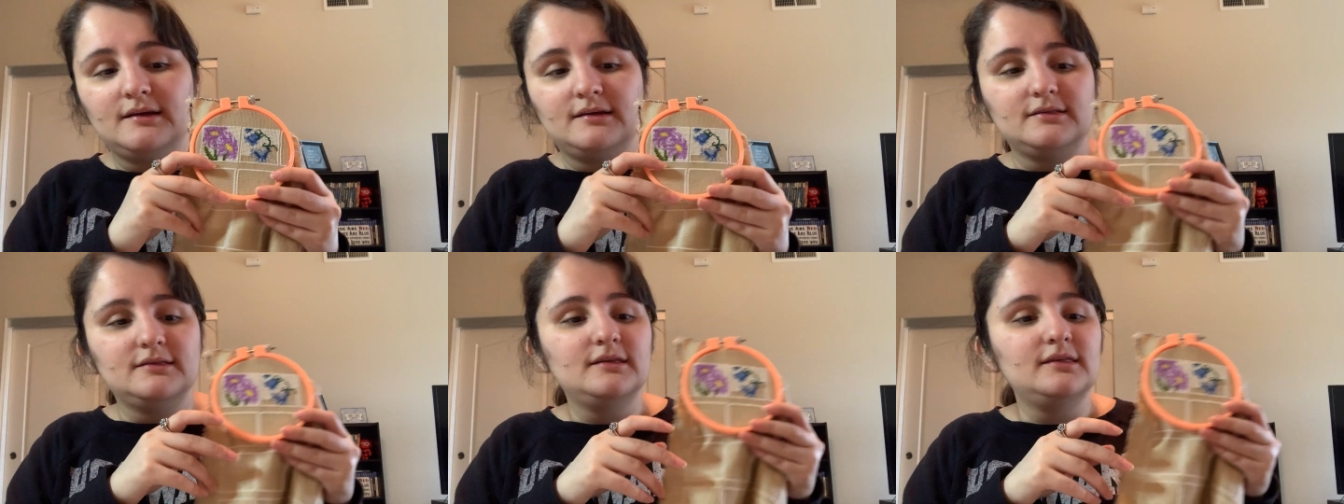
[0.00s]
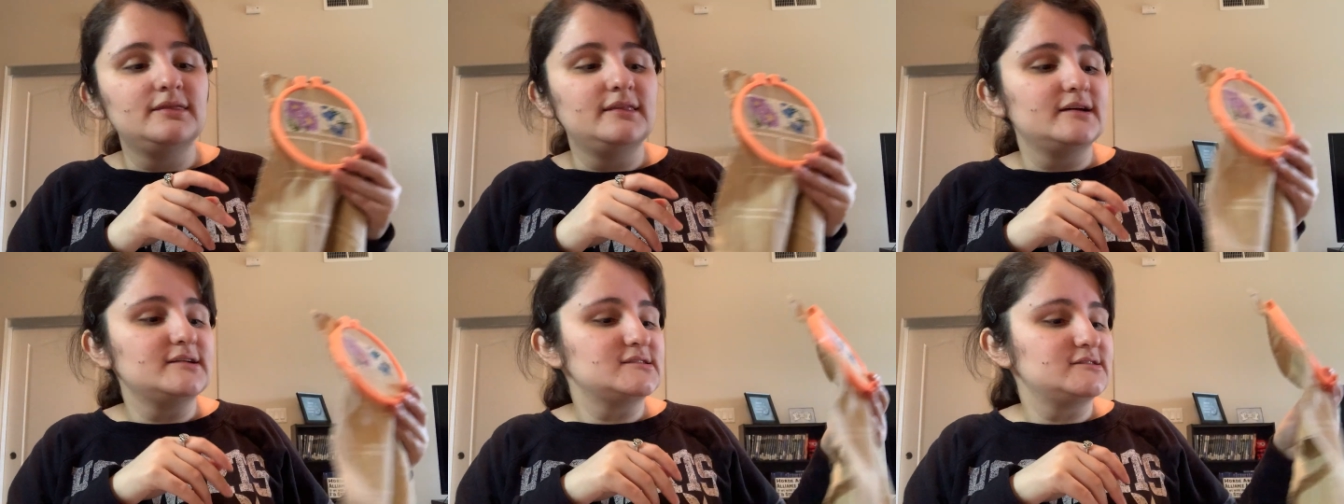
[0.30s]
the
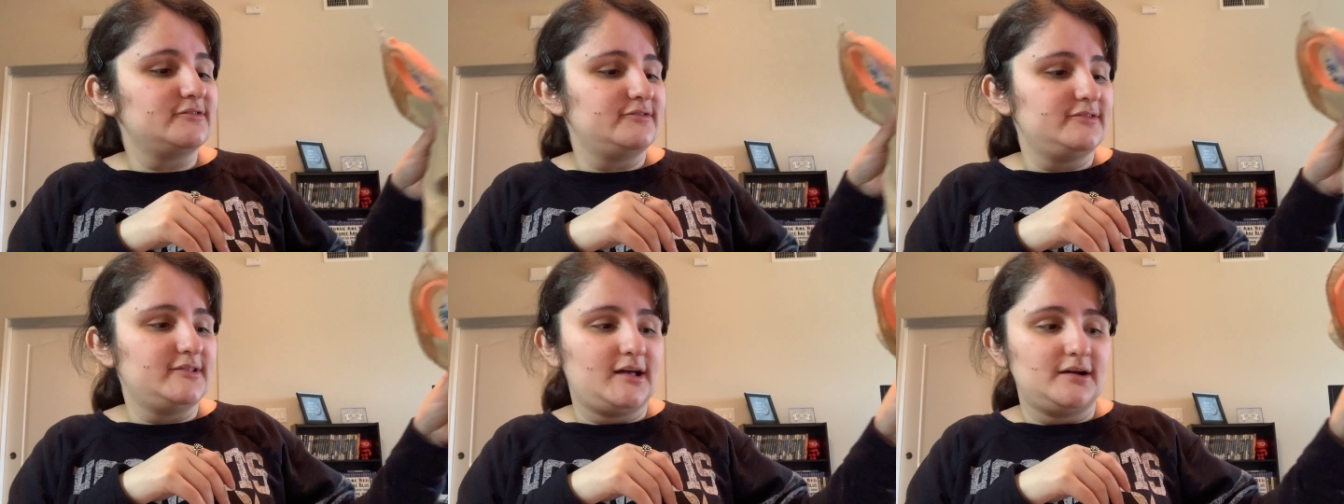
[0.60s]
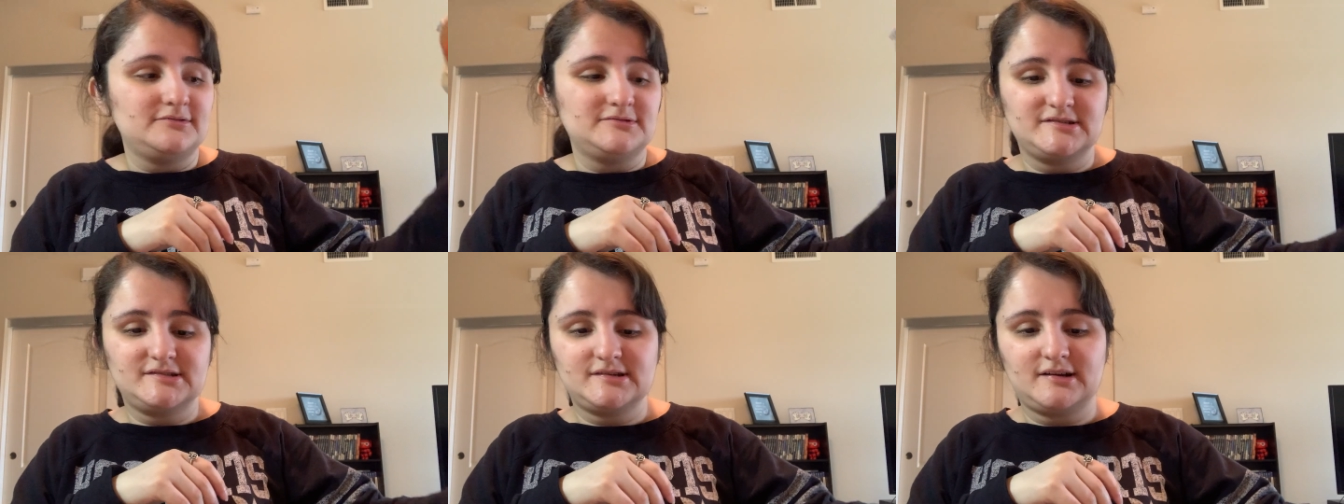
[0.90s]
next
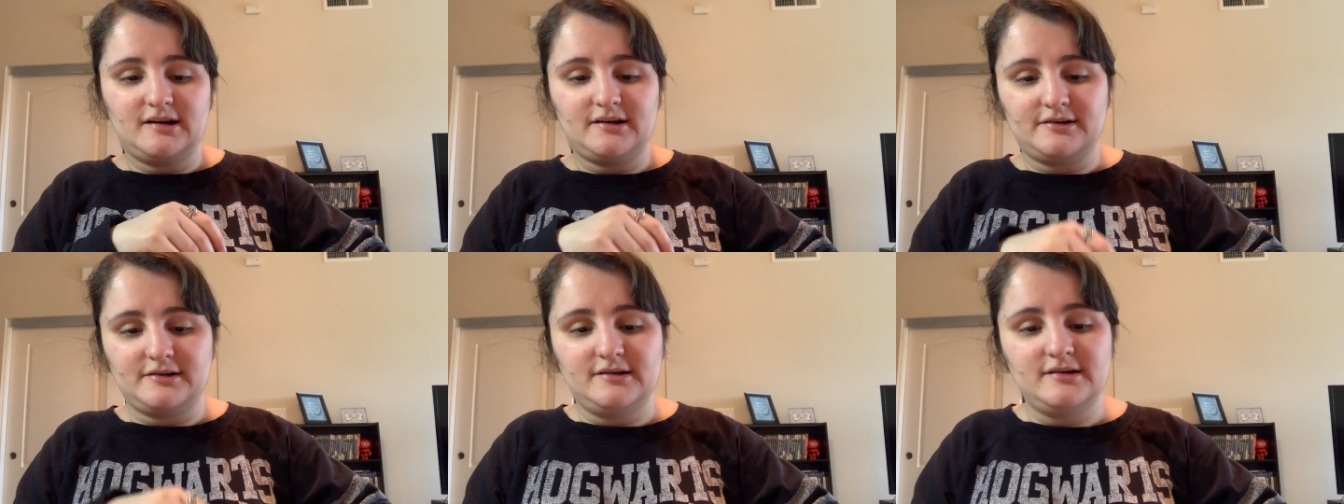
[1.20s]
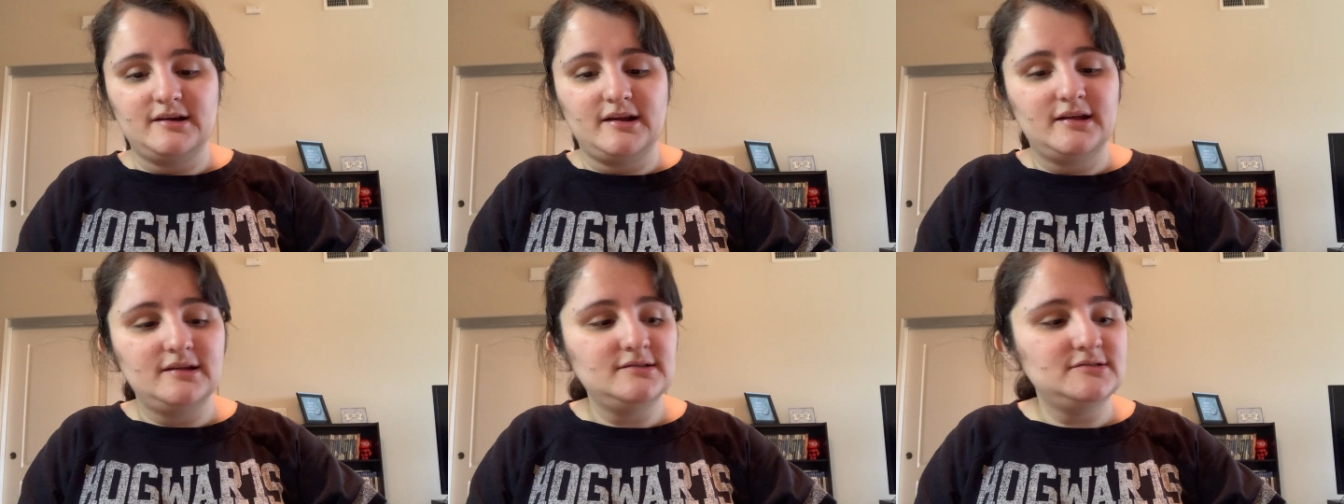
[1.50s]
flowers
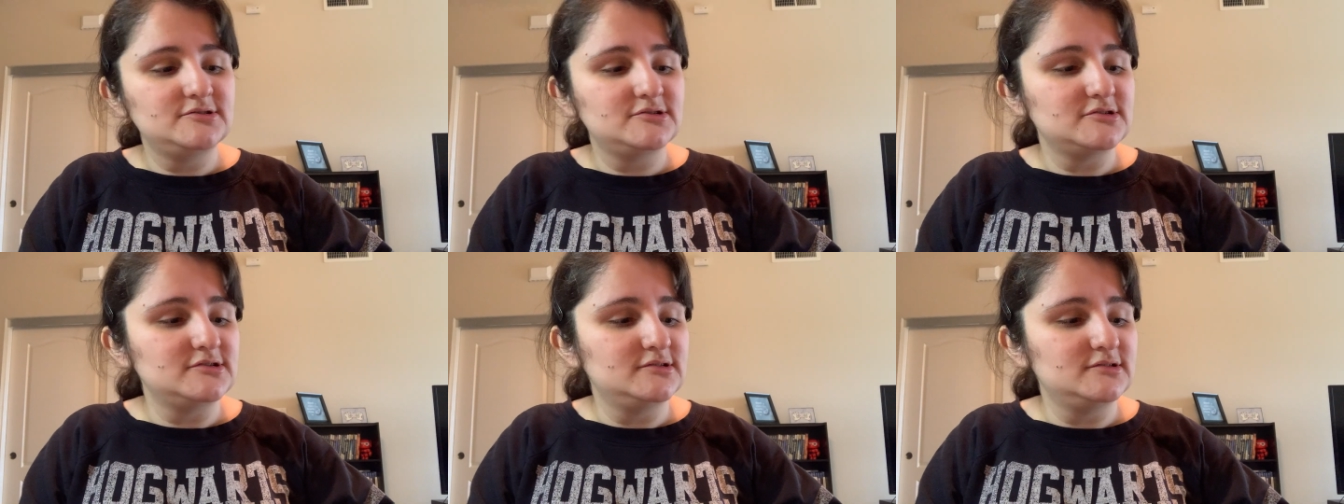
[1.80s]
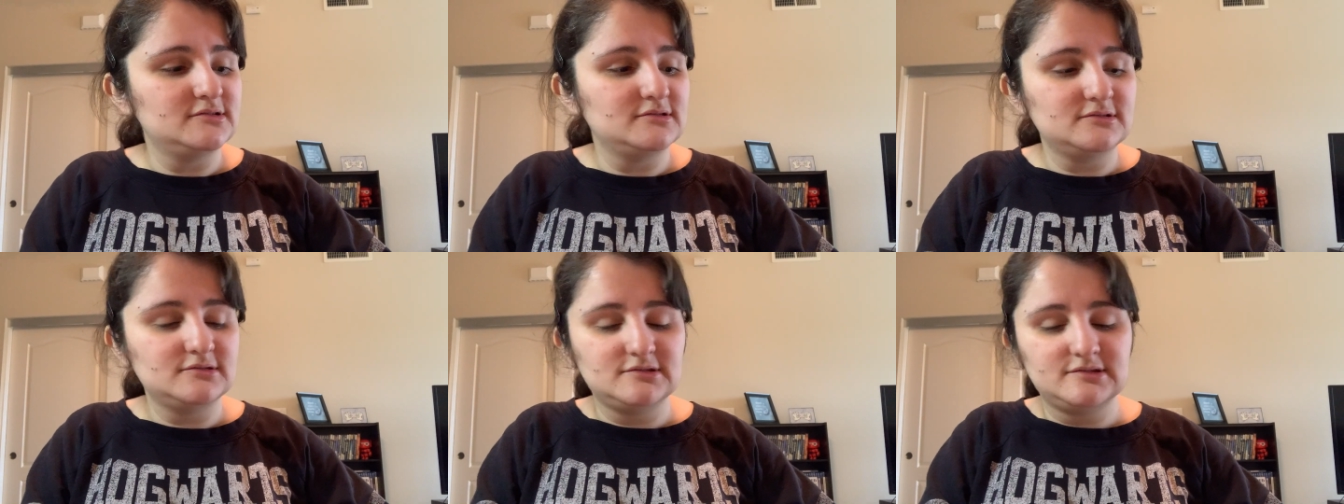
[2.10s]

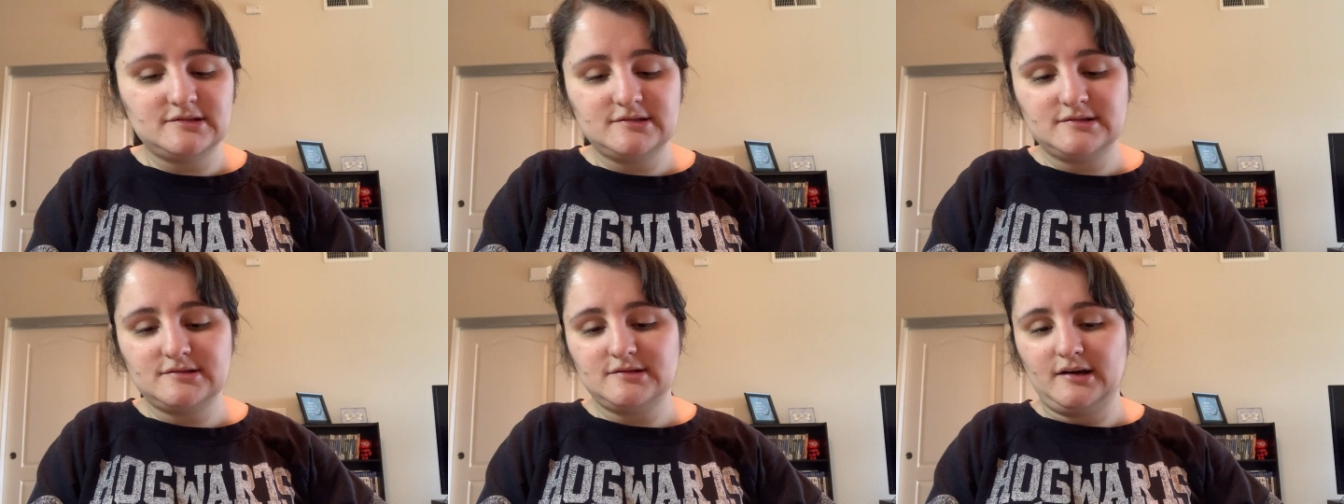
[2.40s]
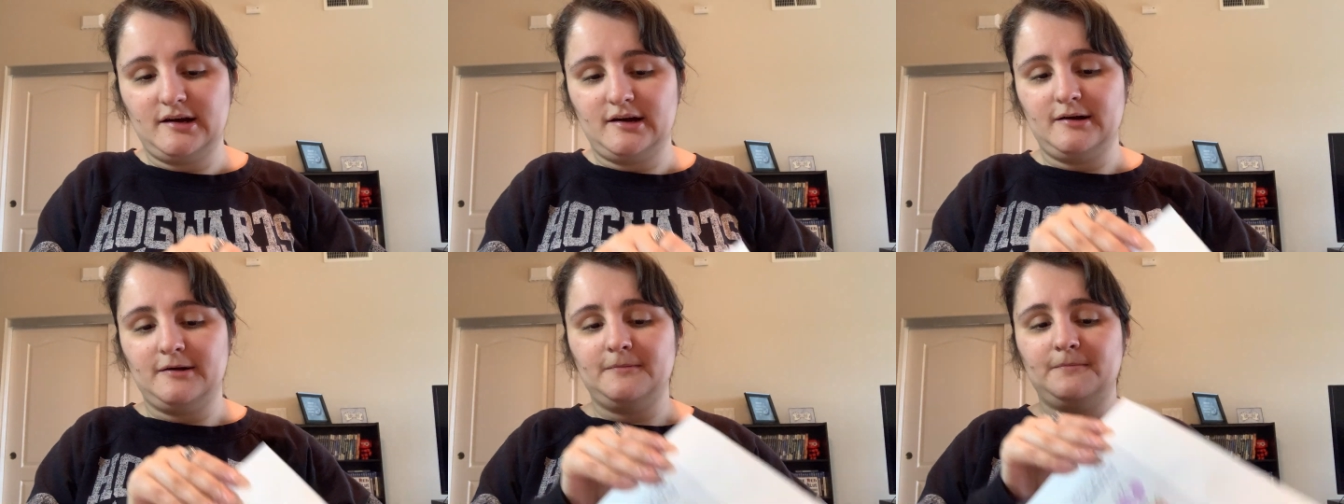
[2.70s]
carnations
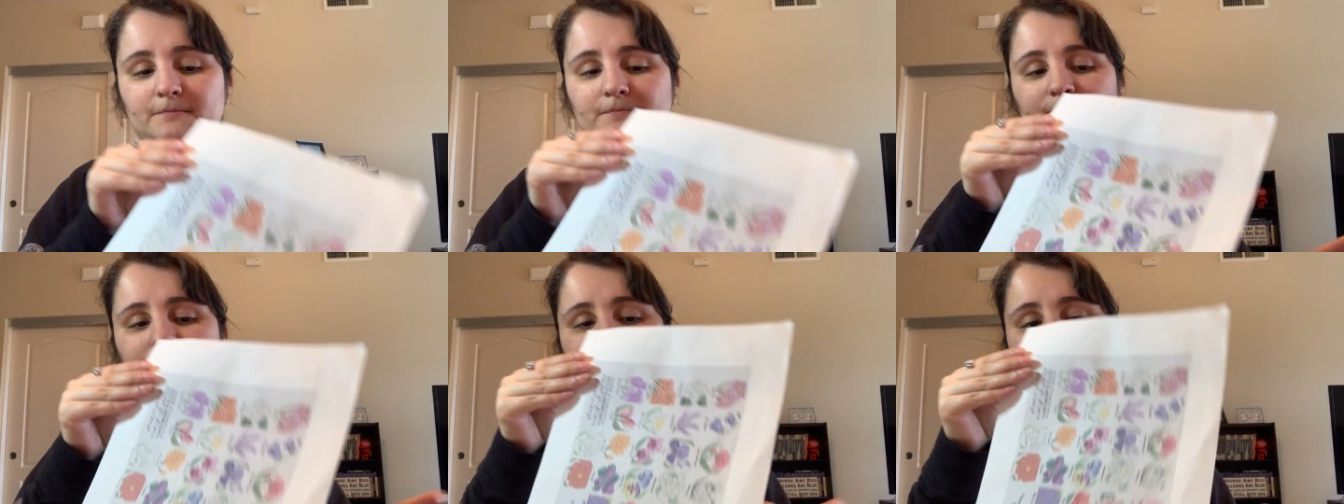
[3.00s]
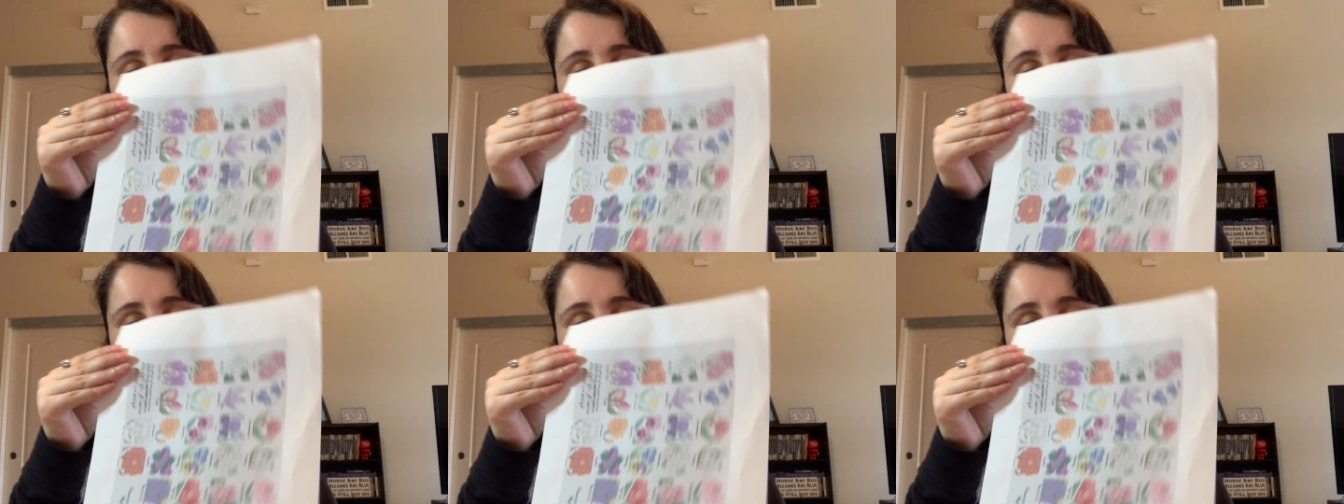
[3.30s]
um,